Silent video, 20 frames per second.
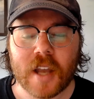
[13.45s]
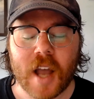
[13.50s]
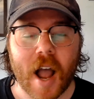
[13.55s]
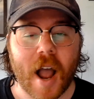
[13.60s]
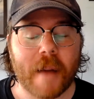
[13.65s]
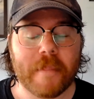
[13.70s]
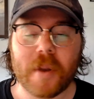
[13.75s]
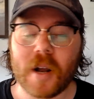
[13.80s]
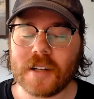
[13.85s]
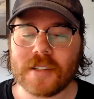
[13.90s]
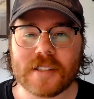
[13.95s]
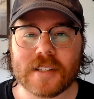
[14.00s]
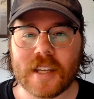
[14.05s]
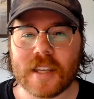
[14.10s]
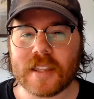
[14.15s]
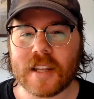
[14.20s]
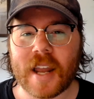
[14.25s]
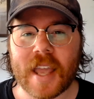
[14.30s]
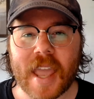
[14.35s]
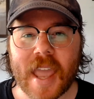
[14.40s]
I'm not
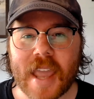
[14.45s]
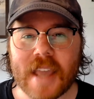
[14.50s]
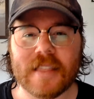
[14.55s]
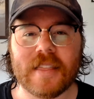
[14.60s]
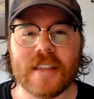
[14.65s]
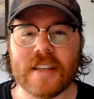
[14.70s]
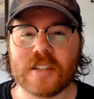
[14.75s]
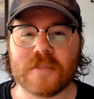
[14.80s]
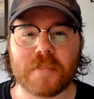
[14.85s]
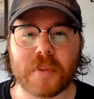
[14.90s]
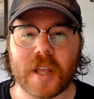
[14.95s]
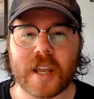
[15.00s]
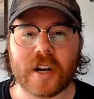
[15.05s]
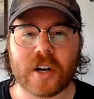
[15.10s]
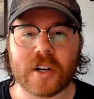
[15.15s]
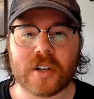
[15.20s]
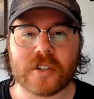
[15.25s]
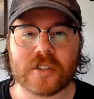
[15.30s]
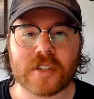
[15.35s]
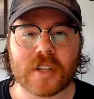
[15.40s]
saying that I hate these
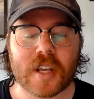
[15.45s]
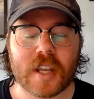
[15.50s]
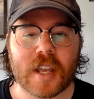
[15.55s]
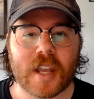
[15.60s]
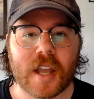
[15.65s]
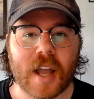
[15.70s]
players.